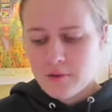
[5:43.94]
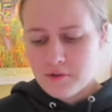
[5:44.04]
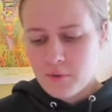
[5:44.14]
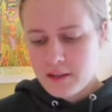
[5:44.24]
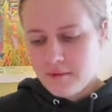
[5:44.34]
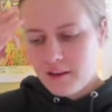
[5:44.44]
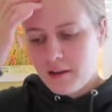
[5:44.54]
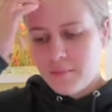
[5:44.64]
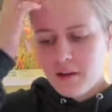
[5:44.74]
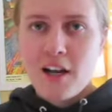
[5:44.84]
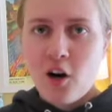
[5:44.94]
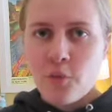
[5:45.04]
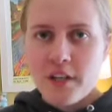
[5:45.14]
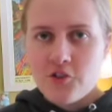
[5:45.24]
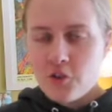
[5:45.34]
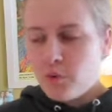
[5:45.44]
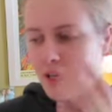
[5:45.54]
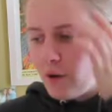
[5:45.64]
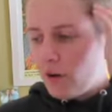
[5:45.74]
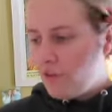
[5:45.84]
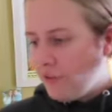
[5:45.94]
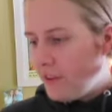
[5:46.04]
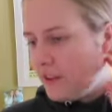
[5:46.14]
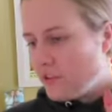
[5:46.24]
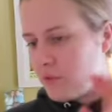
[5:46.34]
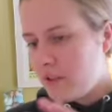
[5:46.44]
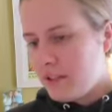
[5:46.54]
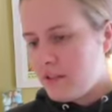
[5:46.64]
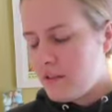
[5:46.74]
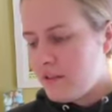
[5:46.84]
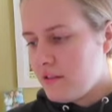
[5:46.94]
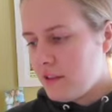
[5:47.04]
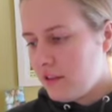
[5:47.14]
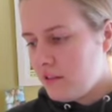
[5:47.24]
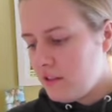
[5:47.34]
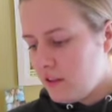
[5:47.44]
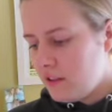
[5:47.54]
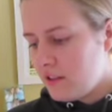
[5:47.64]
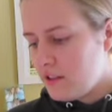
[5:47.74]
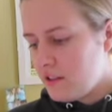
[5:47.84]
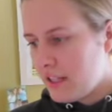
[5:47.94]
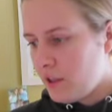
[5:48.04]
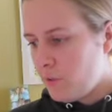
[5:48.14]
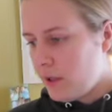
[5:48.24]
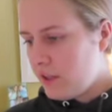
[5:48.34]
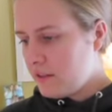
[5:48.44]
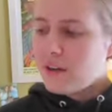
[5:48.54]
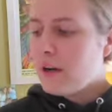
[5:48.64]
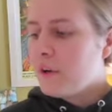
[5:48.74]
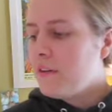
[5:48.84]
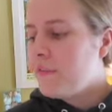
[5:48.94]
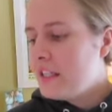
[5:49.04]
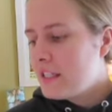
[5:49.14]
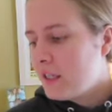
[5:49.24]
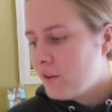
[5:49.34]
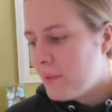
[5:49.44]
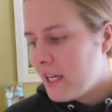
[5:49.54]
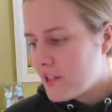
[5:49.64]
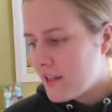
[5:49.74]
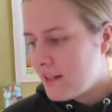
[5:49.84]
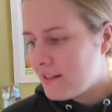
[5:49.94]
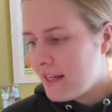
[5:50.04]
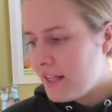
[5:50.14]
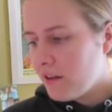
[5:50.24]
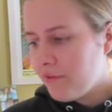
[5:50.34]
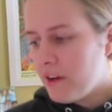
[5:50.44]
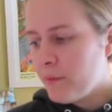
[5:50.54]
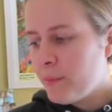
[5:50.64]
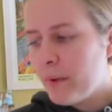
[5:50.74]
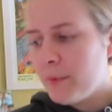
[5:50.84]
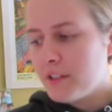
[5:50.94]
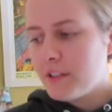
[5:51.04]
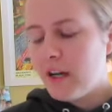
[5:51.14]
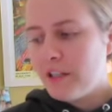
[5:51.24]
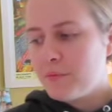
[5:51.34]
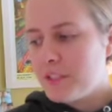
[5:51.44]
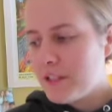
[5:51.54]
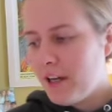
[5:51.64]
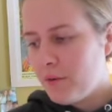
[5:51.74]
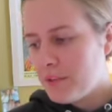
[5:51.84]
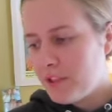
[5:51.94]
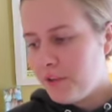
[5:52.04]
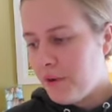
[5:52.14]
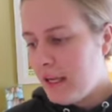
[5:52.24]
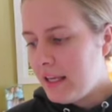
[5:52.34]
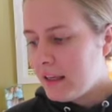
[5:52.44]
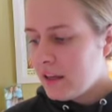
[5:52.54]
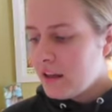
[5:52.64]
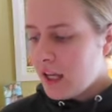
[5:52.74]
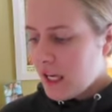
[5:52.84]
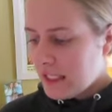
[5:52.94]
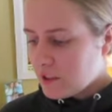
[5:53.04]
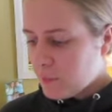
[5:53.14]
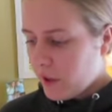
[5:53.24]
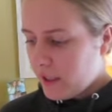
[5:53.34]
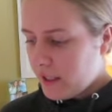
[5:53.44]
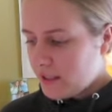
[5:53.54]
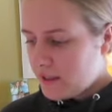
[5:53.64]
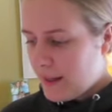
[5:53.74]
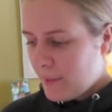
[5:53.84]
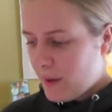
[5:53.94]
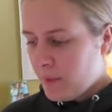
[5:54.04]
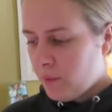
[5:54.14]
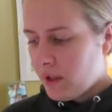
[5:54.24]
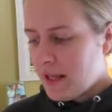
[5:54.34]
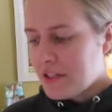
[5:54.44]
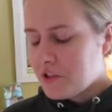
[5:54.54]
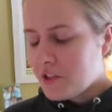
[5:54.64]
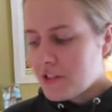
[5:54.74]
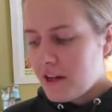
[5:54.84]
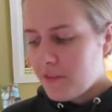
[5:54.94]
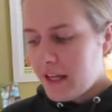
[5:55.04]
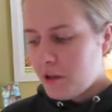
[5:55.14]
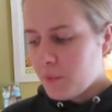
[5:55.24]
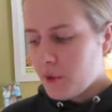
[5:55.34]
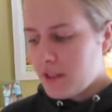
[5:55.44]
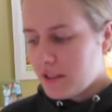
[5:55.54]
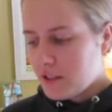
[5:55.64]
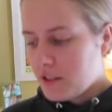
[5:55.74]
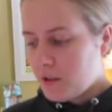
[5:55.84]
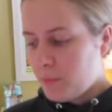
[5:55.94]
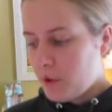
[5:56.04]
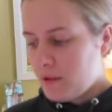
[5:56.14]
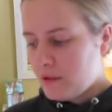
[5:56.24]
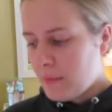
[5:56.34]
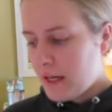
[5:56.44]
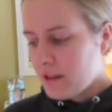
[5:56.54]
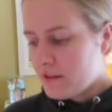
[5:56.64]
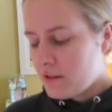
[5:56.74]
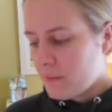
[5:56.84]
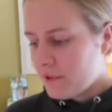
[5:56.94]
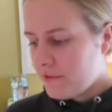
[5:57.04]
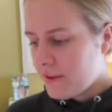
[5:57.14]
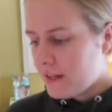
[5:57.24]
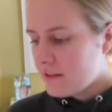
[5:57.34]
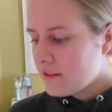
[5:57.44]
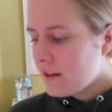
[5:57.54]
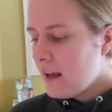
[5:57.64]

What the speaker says: was one of them. And I'll read you what I wrote for this one because this is a good one. So I wrote, visiting with patients and their family members in hospice care was a unique experience that made me realize just how valuable it is to put a smile on someone's face.